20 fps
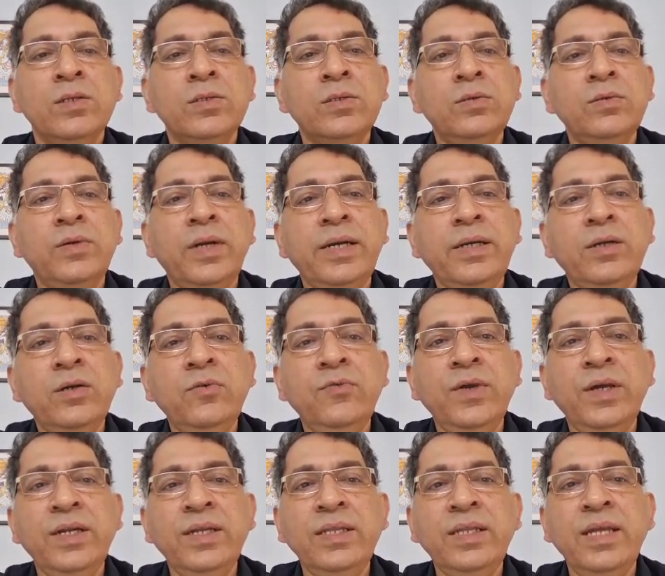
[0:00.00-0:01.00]
So right now
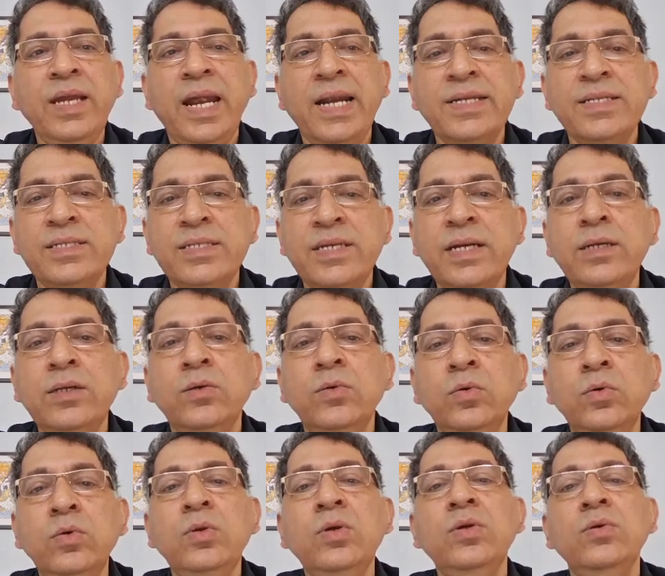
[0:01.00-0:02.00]
we are in the ad set.
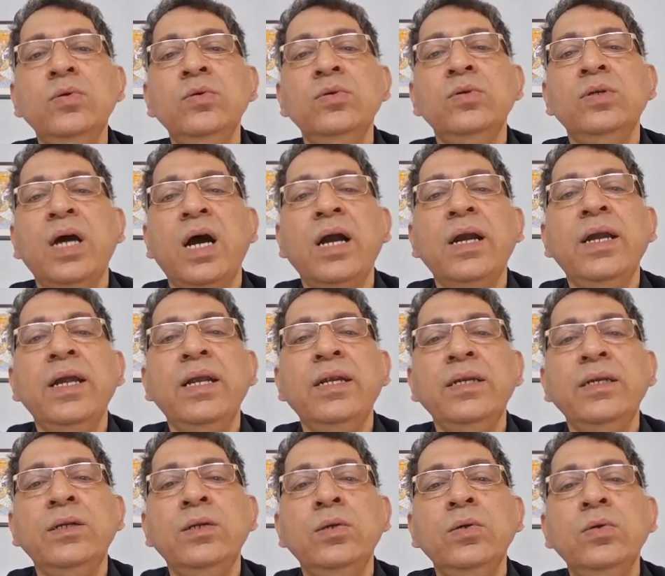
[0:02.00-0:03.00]
Who do you target
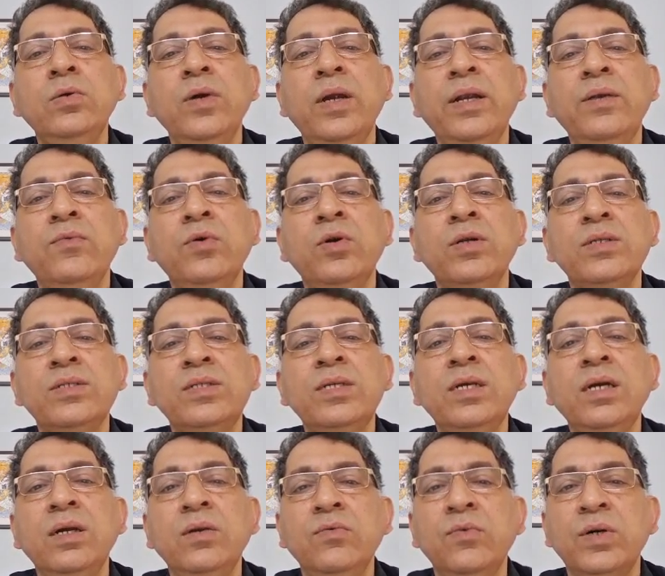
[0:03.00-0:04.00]
it to, and what is
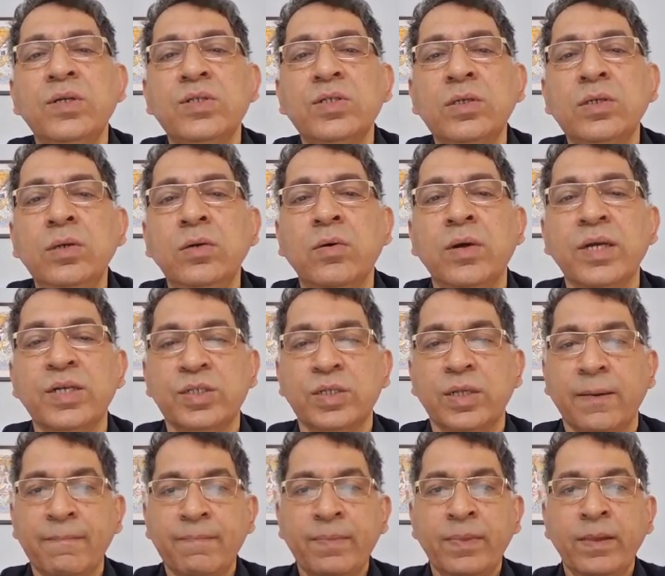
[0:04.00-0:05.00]
the conversion
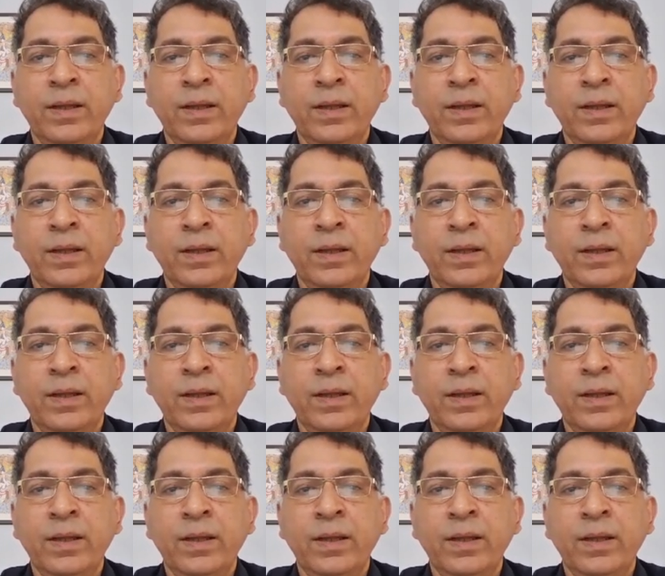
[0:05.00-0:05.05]
location?